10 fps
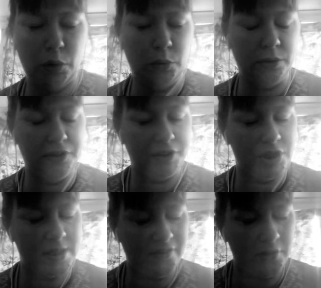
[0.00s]
and it
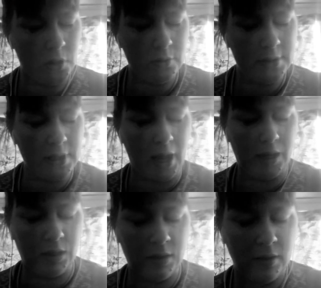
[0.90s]
just feels like
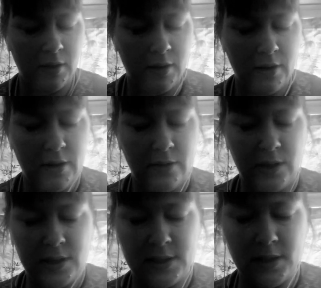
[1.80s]
there's
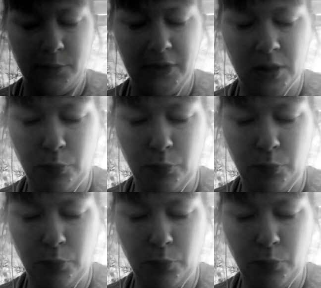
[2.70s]
something